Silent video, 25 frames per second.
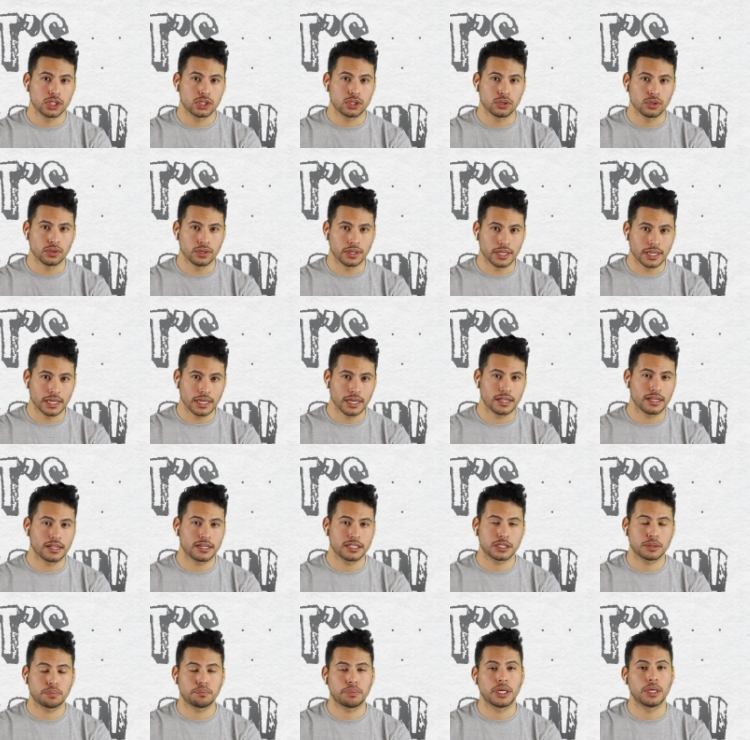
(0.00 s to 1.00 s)
to
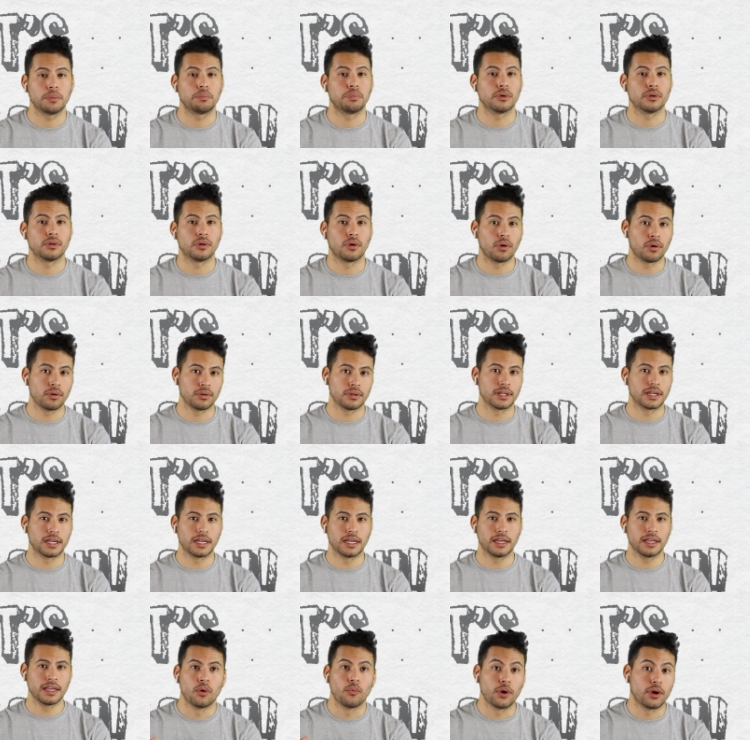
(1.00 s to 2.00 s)
English people only.